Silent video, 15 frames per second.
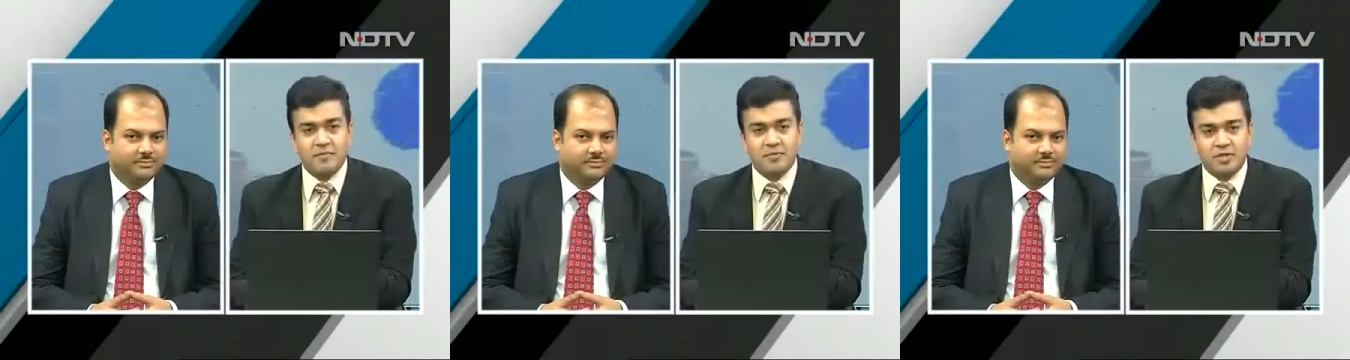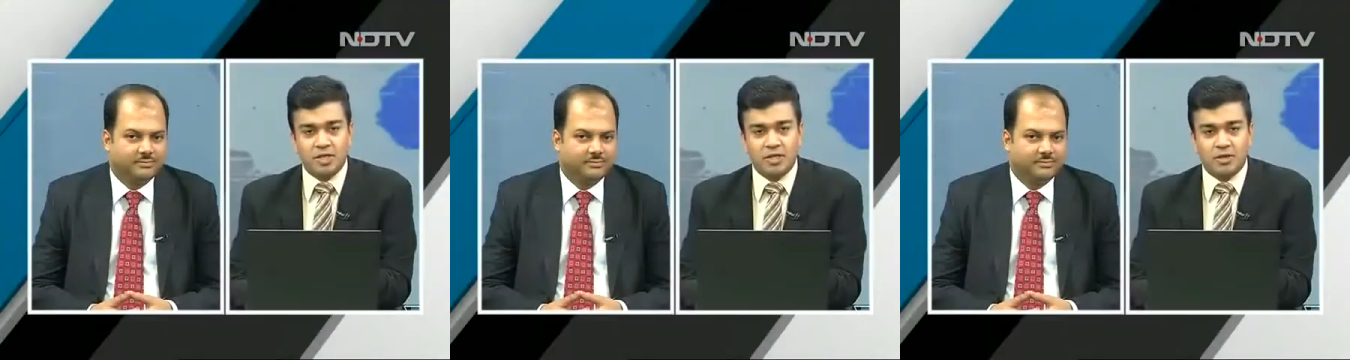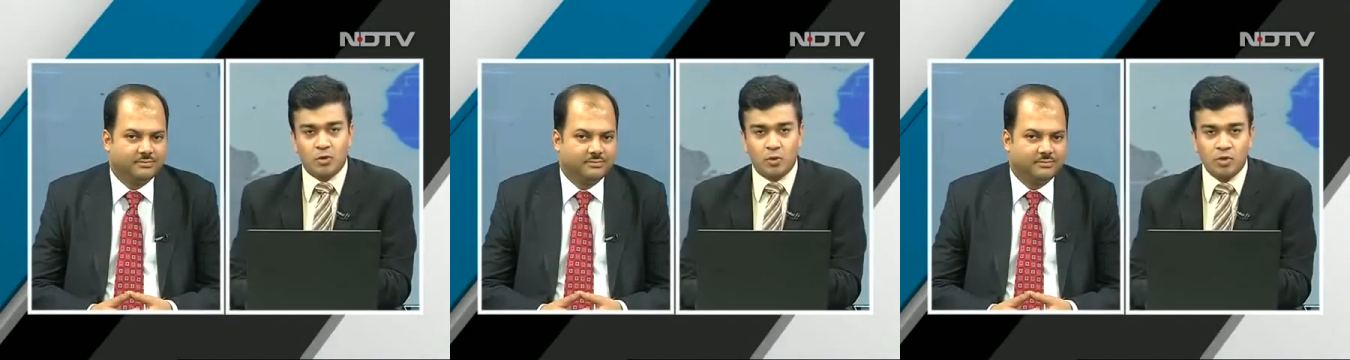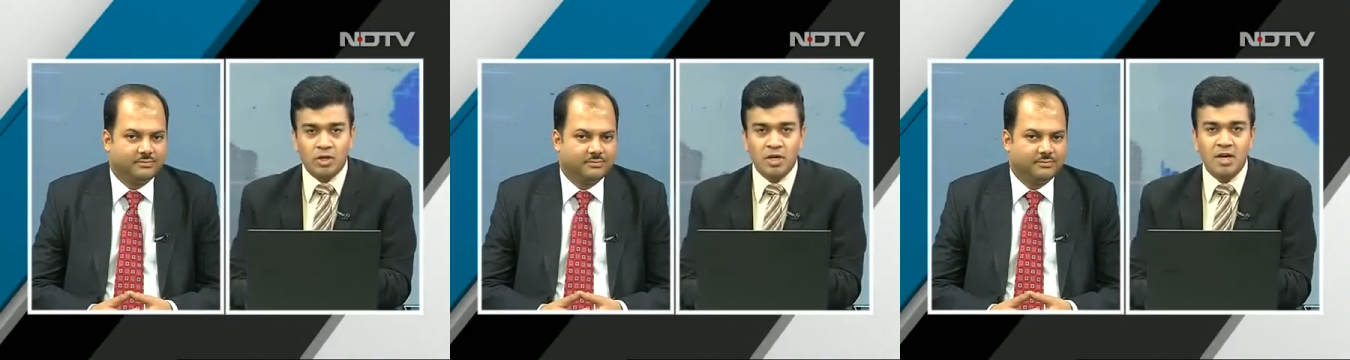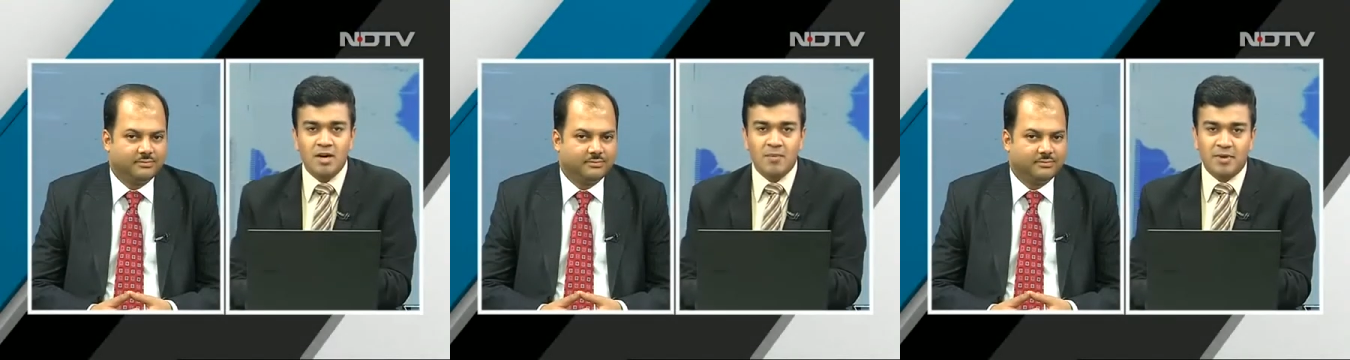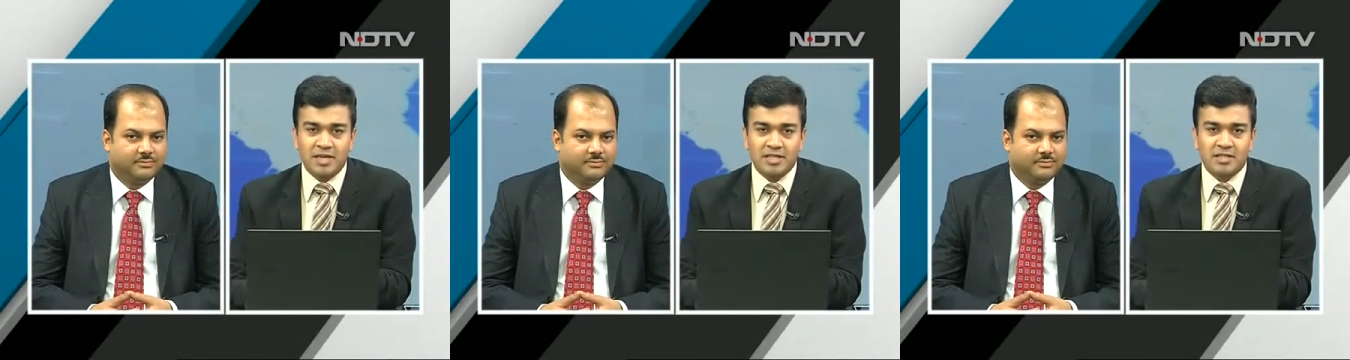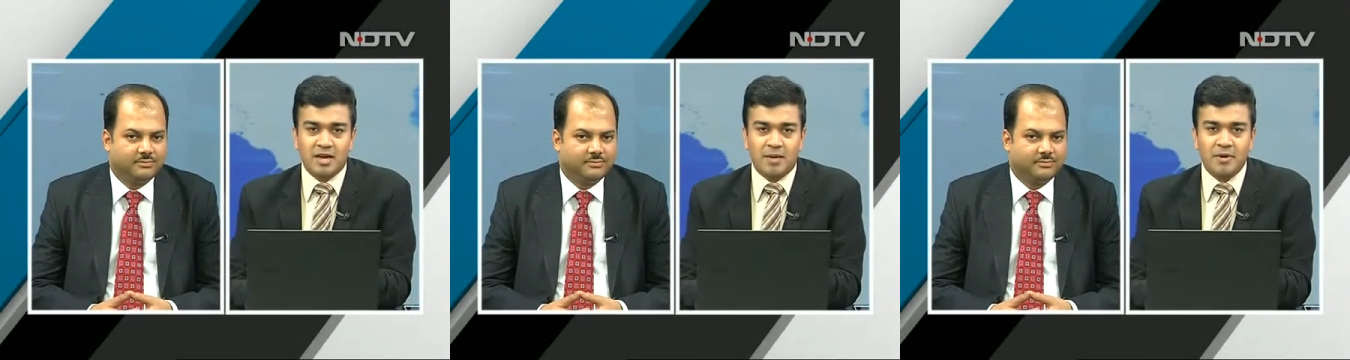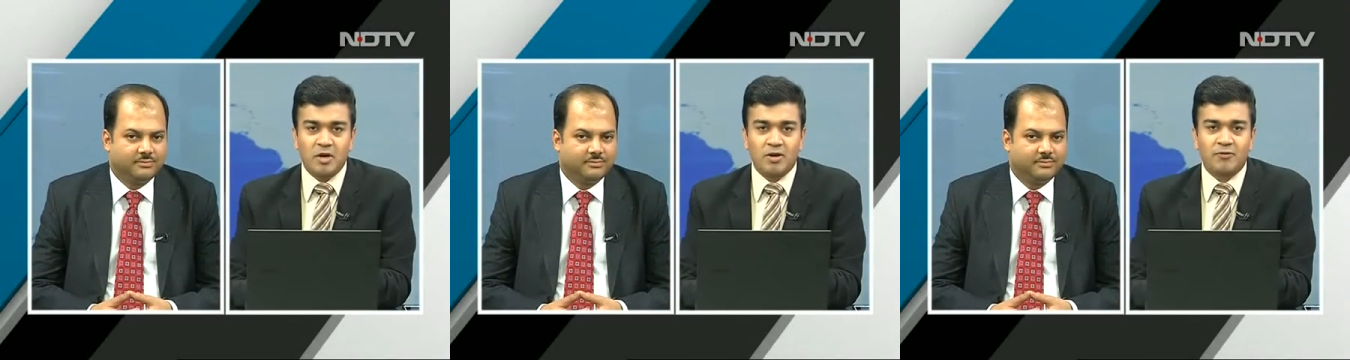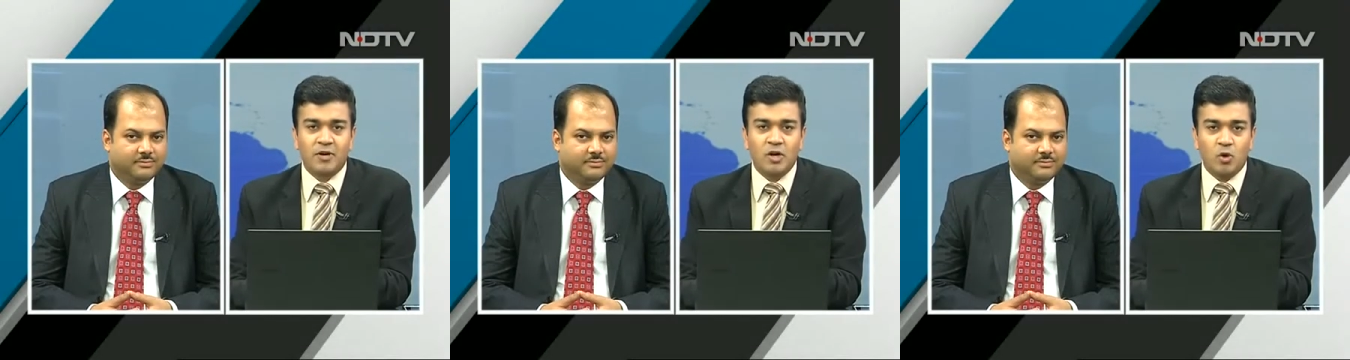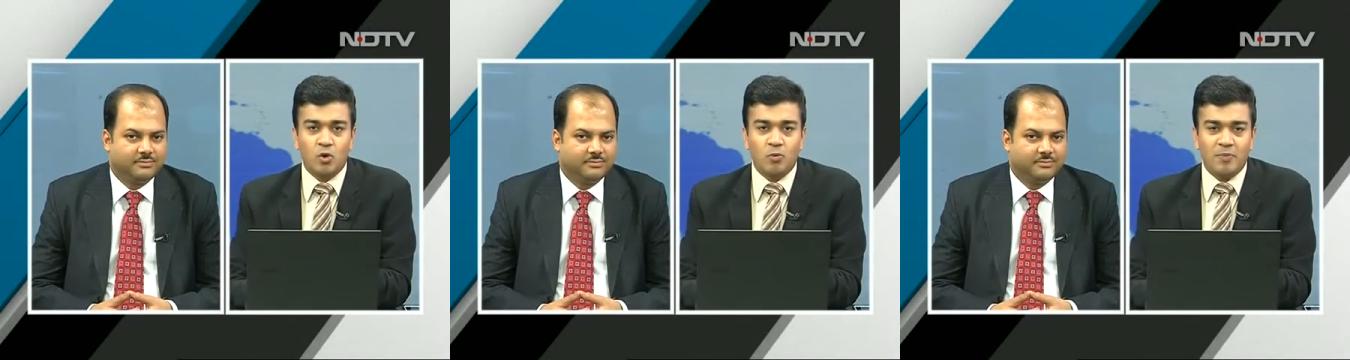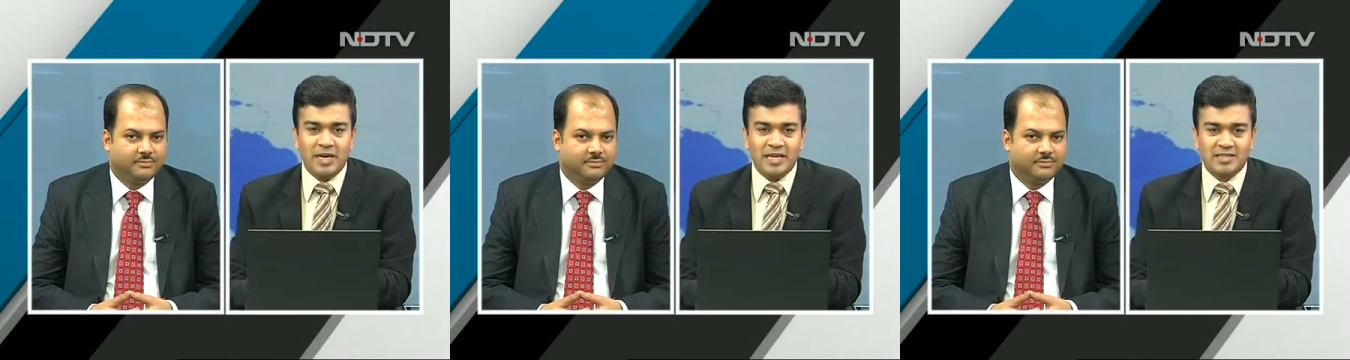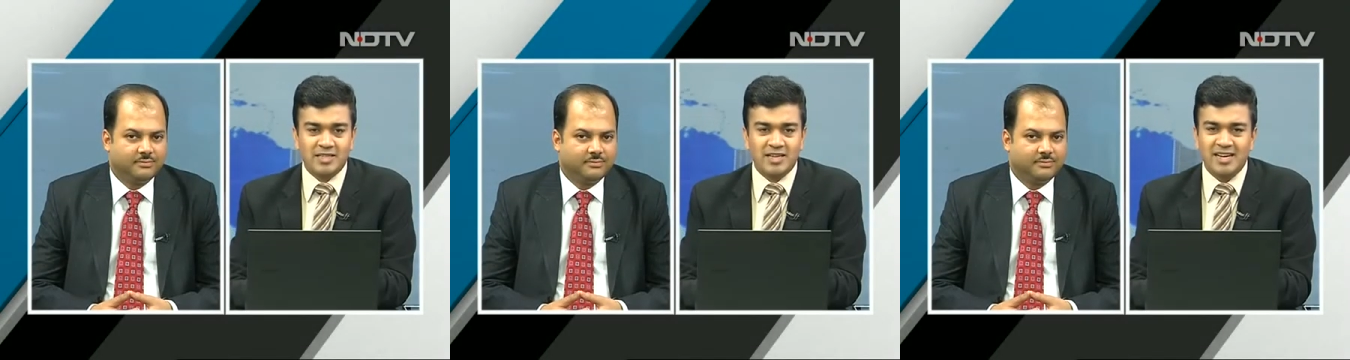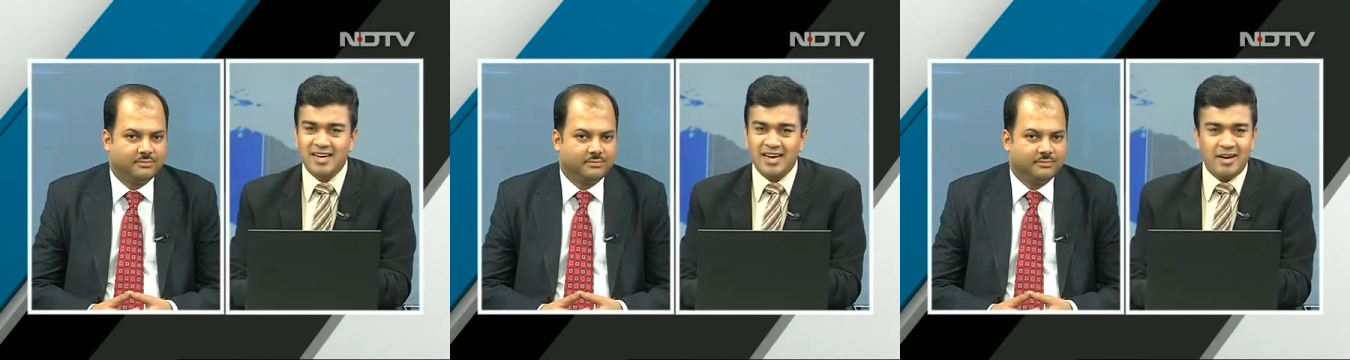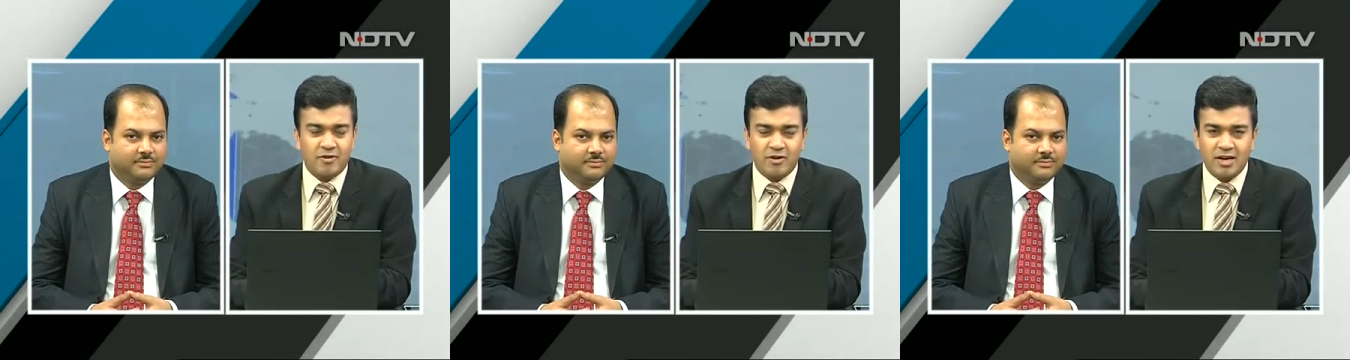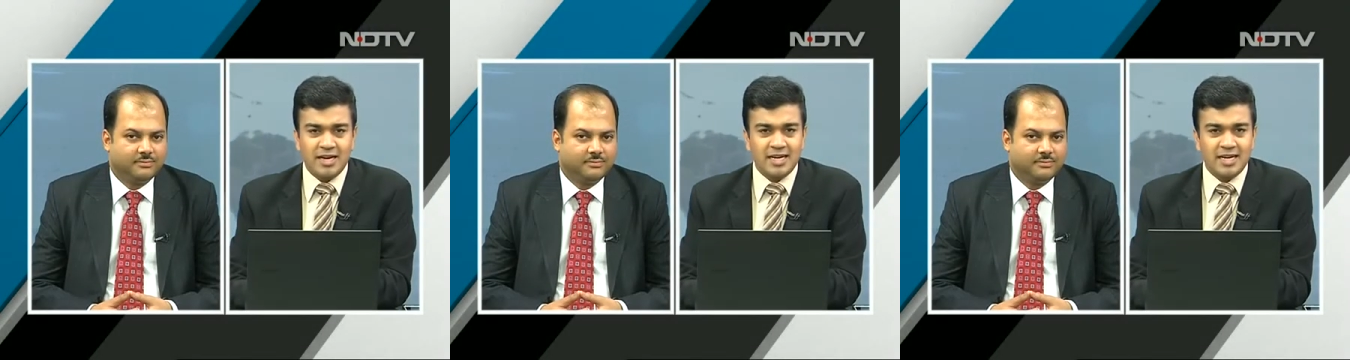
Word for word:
Speaker 1: percent growth, but it's coming off a low base. It really